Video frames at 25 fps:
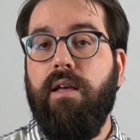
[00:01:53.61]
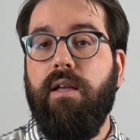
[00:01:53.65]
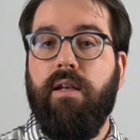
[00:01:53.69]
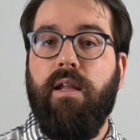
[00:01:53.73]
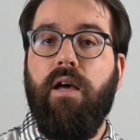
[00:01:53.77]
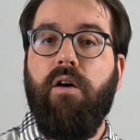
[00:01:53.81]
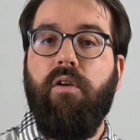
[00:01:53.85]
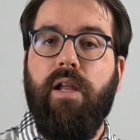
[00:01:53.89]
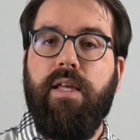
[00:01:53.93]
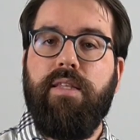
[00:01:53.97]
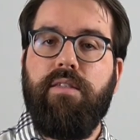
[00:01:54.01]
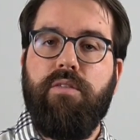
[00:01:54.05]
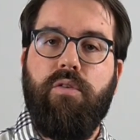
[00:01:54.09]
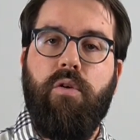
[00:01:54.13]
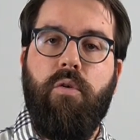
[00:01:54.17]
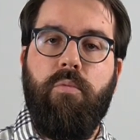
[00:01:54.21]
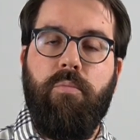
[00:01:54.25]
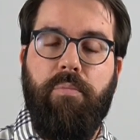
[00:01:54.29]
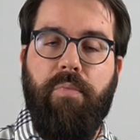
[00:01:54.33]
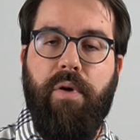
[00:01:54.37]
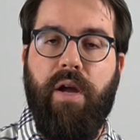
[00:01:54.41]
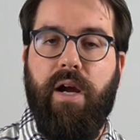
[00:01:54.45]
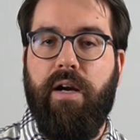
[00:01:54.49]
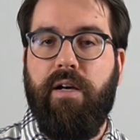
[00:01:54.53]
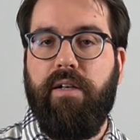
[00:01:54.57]
Now let's
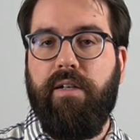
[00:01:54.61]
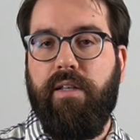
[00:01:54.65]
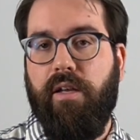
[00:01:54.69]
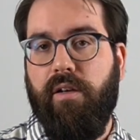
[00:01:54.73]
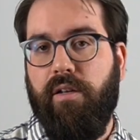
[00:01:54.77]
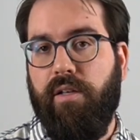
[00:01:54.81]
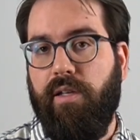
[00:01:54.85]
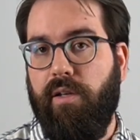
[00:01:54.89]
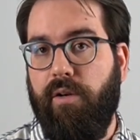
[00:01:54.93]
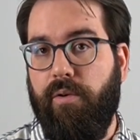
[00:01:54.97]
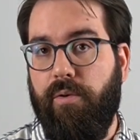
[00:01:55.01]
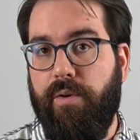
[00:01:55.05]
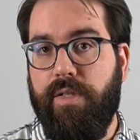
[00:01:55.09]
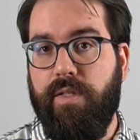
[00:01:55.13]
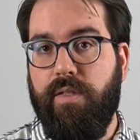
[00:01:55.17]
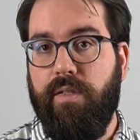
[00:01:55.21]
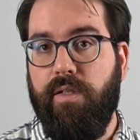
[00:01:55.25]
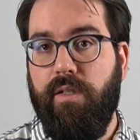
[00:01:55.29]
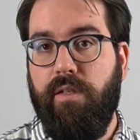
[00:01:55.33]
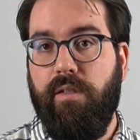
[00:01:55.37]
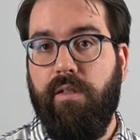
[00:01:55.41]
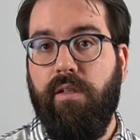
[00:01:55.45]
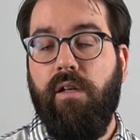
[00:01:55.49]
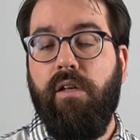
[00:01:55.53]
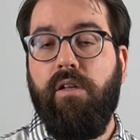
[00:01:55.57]
compare the
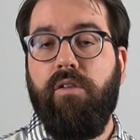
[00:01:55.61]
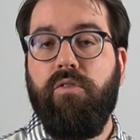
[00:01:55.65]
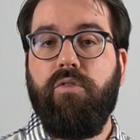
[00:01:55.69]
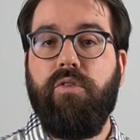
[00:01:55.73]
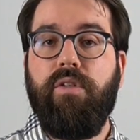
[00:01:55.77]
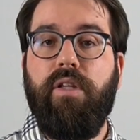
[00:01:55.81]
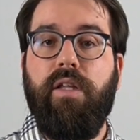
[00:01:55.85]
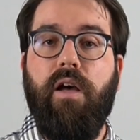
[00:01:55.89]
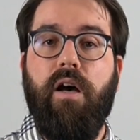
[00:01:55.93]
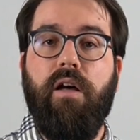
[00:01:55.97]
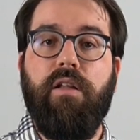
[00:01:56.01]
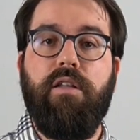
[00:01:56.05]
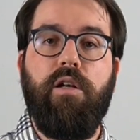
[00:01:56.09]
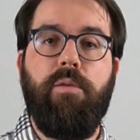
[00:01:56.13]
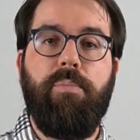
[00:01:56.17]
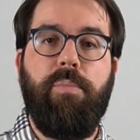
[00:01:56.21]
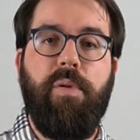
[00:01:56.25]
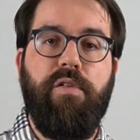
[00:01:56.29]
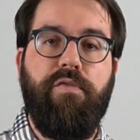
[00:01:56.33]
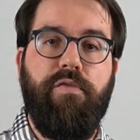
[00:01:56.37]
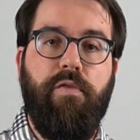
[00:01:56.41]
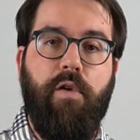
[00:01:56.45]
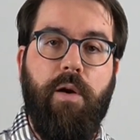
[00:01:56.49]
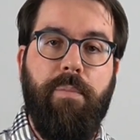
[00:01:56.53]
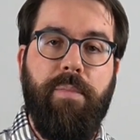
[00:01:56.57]
accuracy to the other
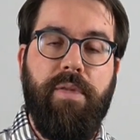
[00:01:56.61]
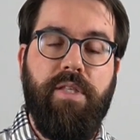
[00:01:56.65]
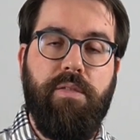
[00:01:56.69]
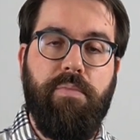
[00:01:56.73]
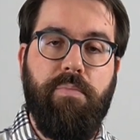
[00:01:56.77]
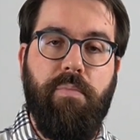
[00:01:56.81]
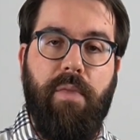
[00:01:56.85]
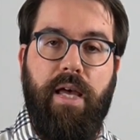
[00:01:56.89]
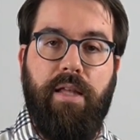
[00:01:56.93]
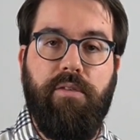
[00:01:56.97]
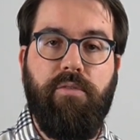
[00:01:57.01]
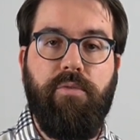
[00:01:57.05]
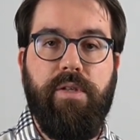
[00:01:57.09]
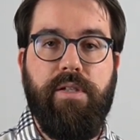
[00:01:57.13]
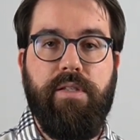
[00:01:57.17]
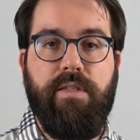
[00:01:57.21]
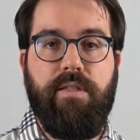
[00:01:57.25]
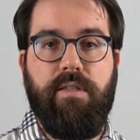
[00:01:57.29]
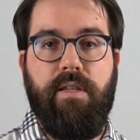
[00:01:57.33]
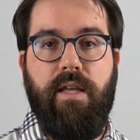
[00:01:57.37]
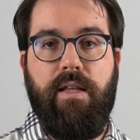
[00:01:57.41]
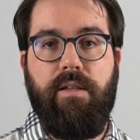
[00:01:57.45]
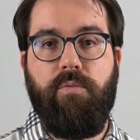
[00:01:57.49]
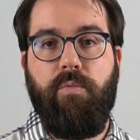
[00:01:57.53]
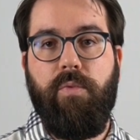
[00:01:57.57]
performance
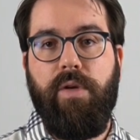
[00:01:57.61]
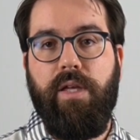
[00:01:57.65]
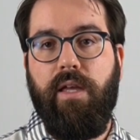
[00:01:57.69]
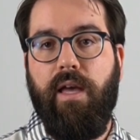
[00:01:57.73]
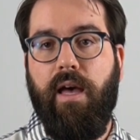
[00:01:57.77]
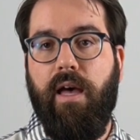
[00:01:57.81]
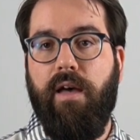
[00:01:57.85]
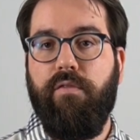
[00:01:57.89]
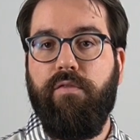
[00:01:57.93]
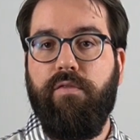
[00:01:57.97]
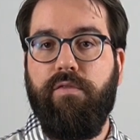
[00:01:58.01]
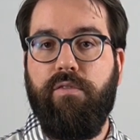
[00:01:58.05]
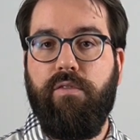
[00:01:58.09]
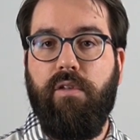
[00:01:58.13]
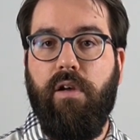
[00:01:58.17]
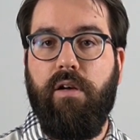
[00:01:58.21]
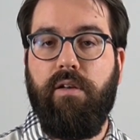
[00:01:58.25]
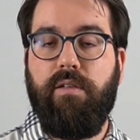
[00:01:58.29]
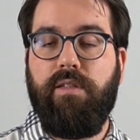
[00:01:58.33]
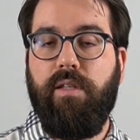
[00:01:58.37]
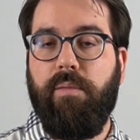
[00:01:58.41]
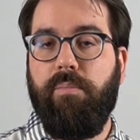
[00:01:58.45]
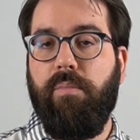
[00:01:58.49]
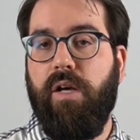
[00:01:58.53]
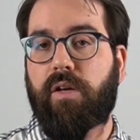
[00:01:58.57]
metrics that we have
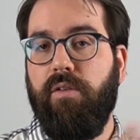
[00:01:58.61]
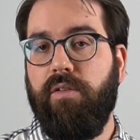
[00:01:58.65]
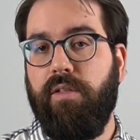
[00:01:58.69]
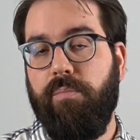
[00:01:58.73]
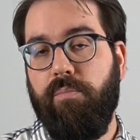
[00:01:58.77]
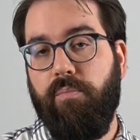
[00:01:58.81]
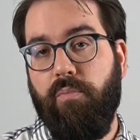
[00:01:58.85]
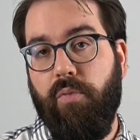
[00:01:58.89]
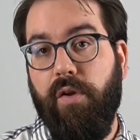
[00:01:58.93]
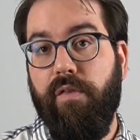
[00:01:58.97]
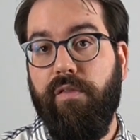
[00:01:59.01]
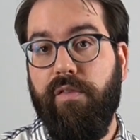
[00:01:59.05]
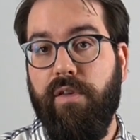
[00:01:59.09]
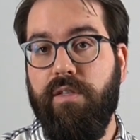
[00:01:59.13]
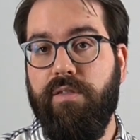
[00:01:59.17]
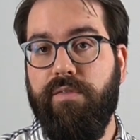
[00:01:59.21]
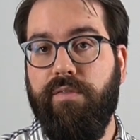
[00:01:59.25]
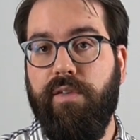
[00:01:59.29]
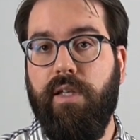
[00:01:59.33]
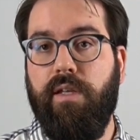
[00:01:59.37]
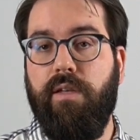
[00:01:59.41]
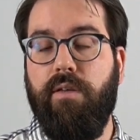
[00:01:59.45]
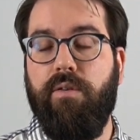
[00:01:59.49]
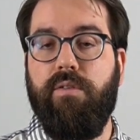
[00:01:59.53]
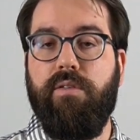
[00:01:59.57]
talked about in previous
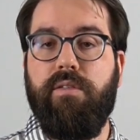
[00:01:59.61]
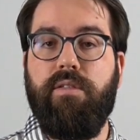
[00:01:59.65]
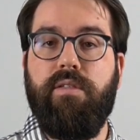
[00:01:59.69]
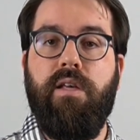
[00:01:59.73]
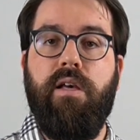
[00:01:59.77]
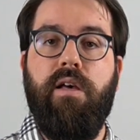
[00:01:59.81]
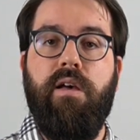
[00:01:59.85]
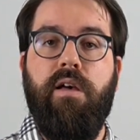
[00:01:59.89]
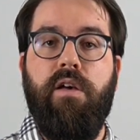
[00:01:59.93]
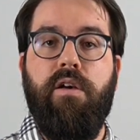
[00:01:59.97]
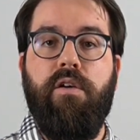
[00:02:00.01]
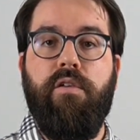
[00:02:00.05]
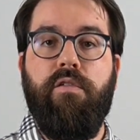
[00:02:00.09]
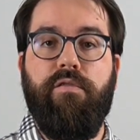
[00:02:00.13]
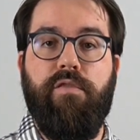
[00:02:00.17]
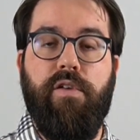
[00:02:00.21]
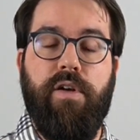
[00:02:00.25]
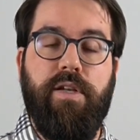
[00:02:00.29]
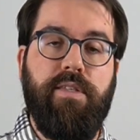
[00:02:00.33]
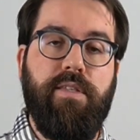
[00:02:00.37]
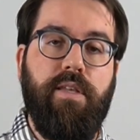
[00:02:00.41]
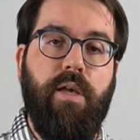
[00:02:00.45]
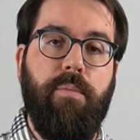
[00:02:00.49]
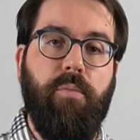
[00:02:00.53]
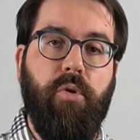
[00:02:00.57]
videos. For
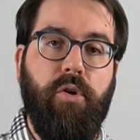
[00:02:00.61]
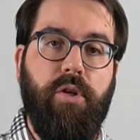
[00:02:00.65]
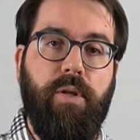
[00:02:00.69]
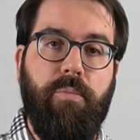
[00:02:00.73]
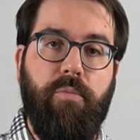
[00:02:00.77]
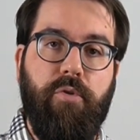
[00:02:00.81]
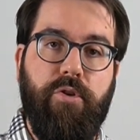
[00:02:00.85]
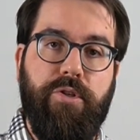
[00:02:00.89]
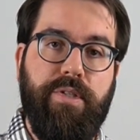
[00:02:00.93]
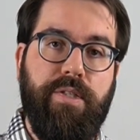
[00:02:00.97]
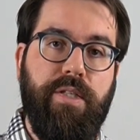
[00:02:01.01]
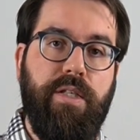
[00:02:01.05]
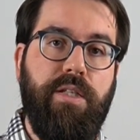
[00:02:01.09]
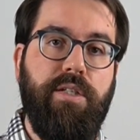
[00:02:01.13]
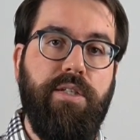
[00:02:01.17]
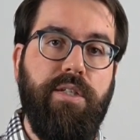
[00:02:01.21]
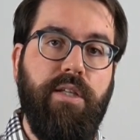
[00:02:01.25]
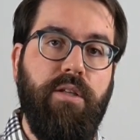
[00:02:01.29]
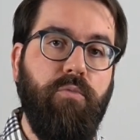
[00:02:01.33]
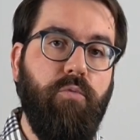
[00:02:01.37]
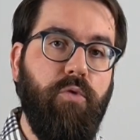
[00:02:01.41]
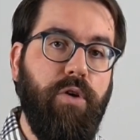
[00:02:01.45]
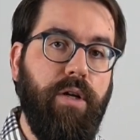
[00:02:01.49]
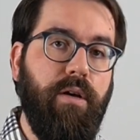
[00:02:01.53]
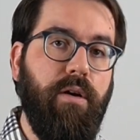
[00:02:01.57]
example, the
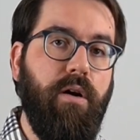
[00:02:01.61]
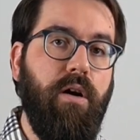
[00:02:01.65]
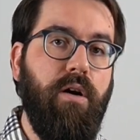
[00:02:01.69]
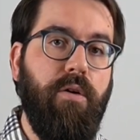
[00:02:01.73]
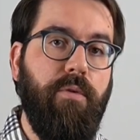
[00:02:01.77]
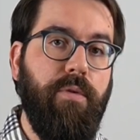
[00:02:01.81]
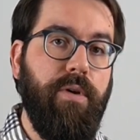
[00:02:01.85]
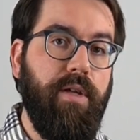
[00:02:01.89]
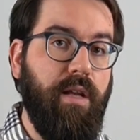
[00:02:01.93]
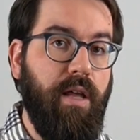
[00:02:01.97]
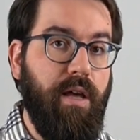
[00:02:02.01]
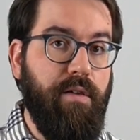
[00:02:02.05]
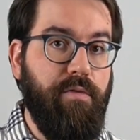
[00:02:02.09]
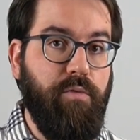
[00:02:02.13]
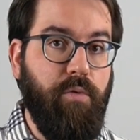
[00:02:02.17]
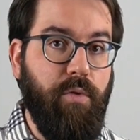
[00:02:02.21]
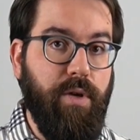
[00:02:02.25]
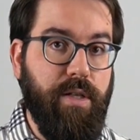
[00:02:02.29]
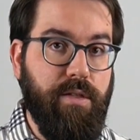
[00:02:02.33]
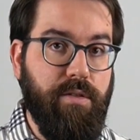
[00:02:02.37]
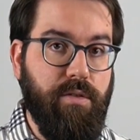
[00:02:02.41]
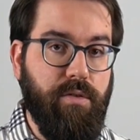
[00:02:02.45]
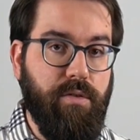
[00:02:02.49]
precision, recall, and F1